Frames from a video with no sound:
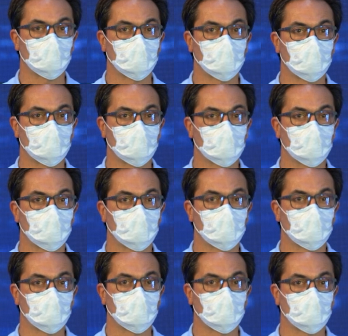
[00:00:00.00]

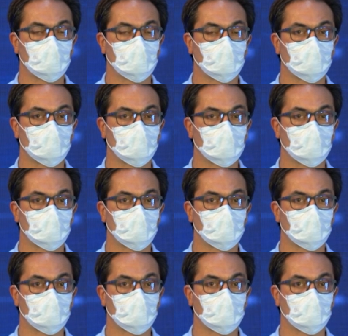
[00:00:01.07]

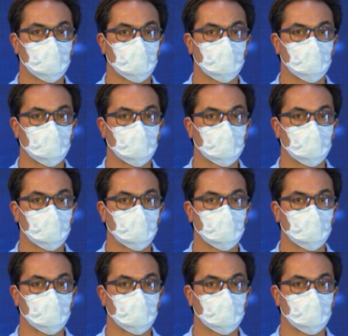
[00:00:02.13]
The person shown says nothing.